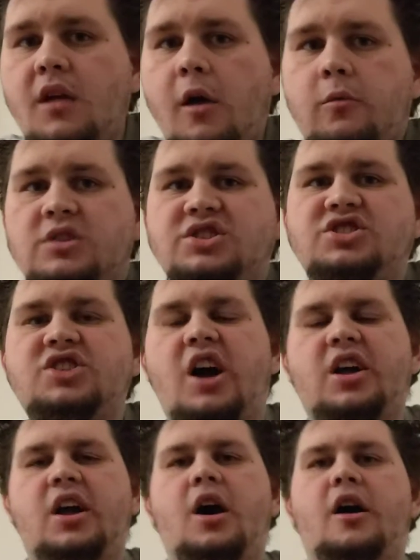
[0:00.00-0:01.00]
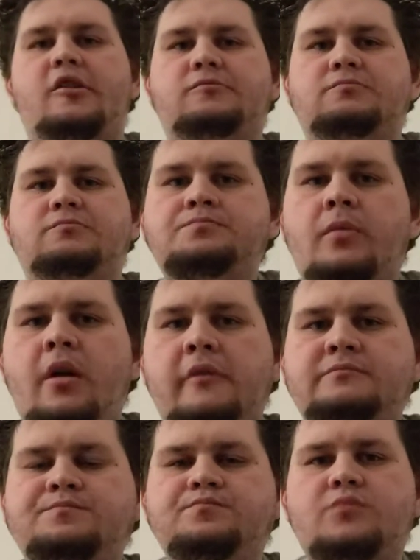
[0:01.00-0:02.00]
when sucking on it.
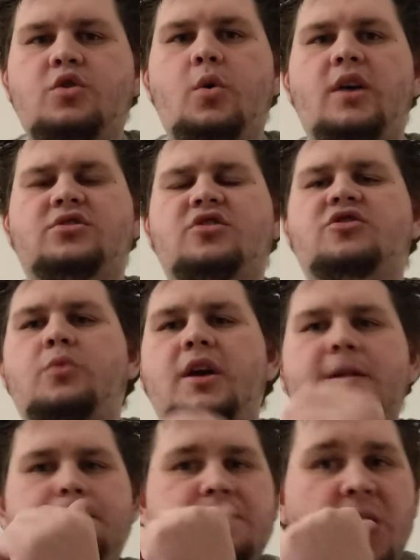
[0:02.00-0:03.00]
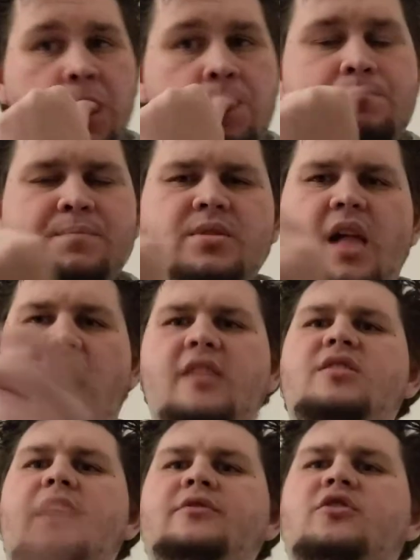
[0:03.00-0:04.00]
You get the sweet
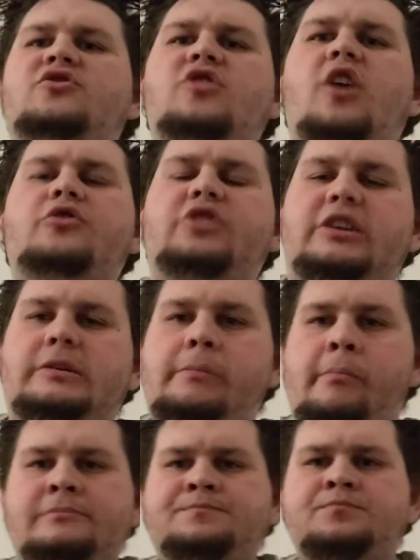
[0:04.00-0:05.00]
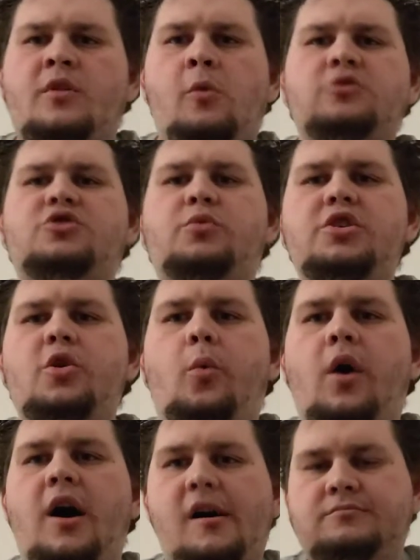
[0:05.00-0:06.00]
and then the salty, which is what you
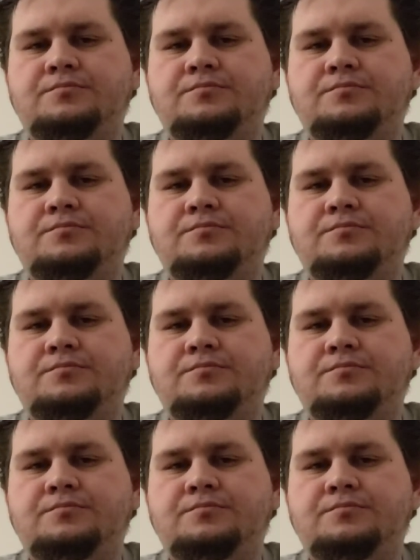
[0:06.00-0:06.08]
want.